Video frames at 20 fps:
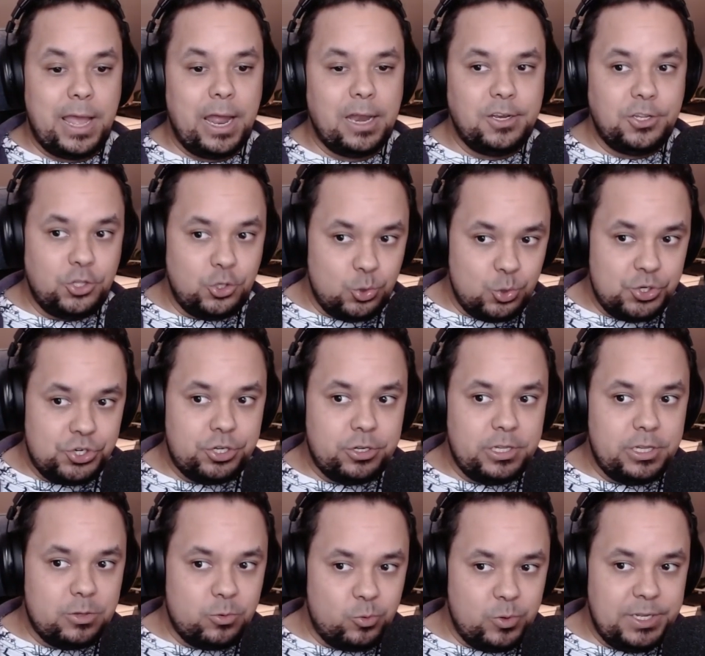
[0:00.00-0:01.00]
And
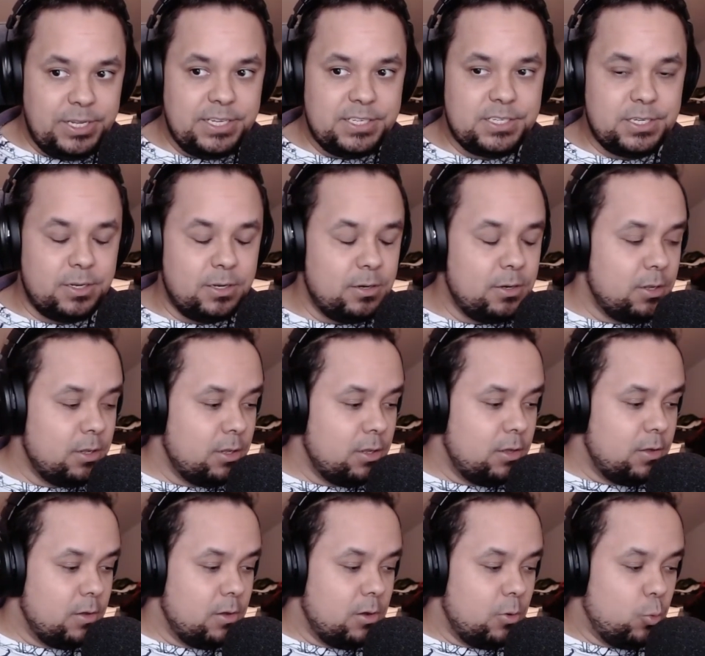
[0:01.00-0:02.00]
usually the reason
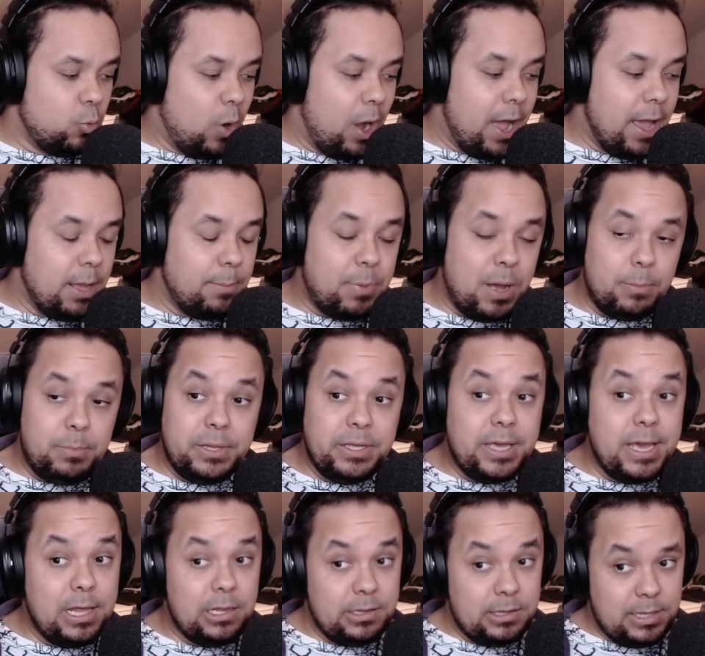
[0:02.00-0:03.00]
why
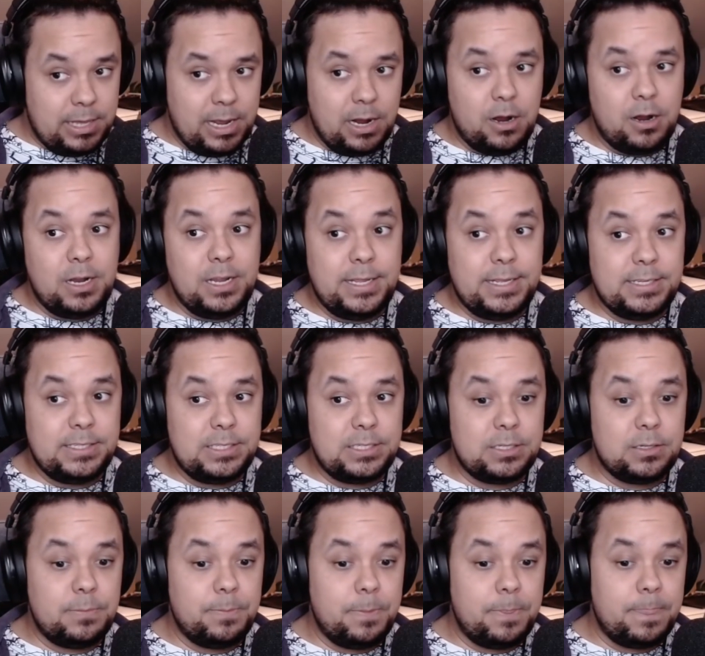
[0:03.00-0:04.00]
public healthcare is
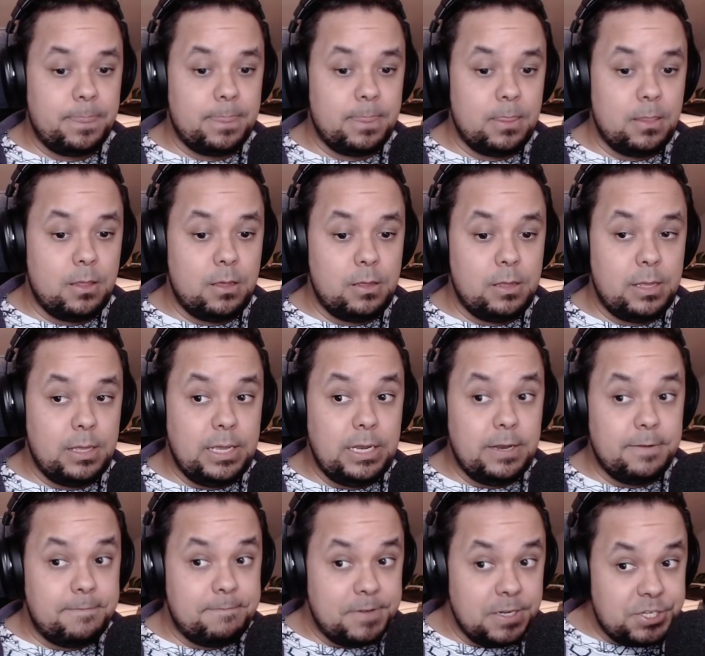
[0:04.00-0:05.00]

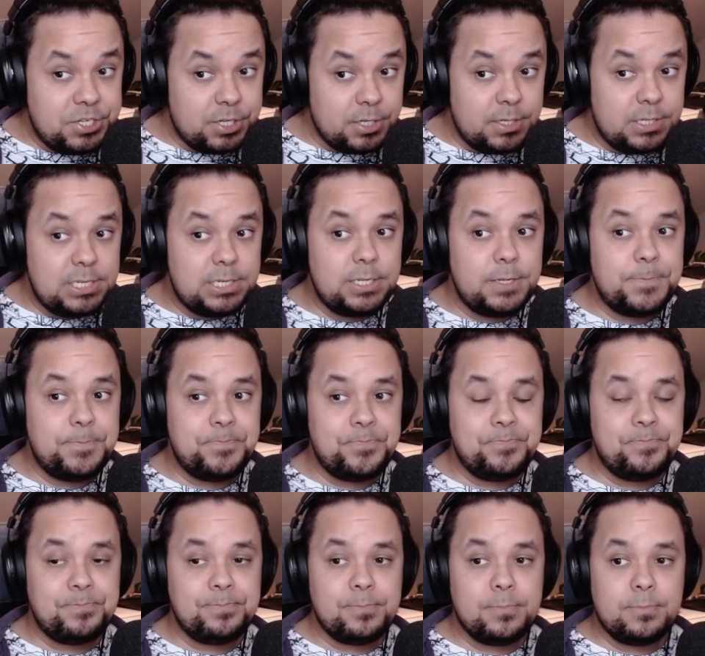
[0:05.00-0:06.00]
inefficient
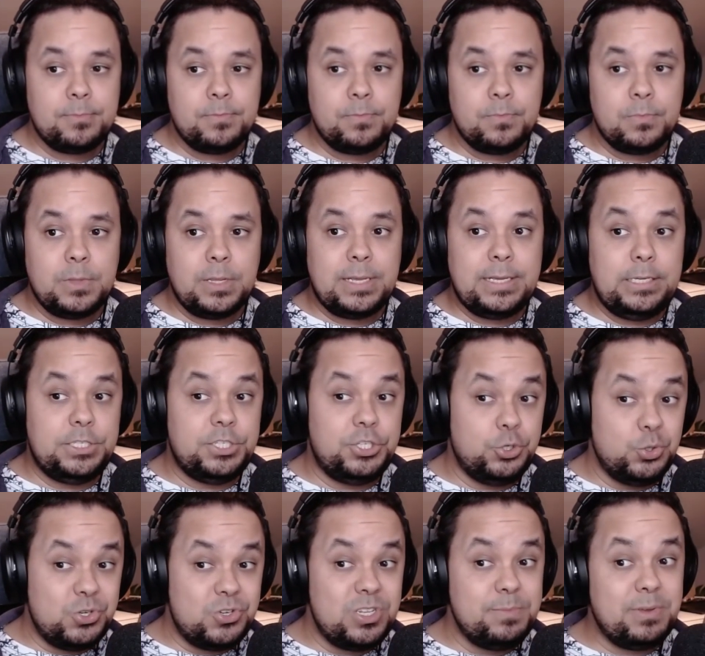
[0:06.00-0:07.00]
is
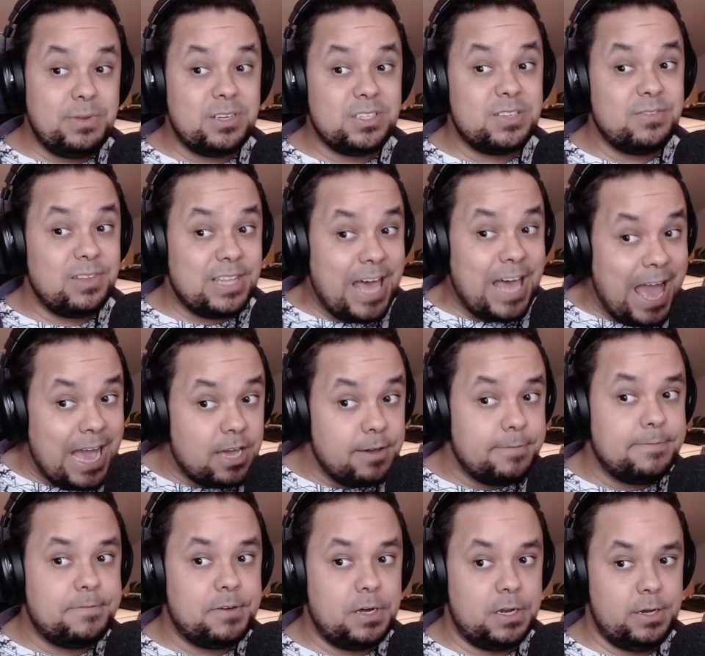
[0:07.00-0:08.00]
usually because of lack
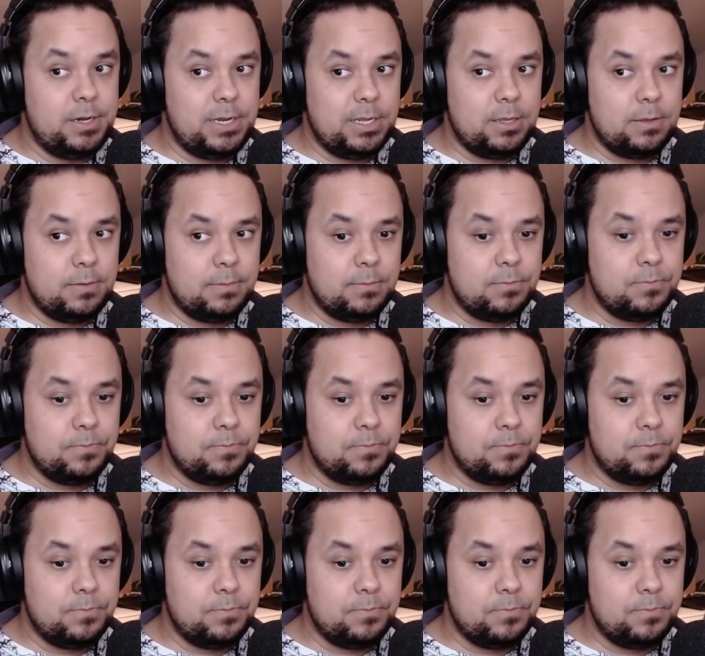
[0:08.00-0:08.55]
of funding.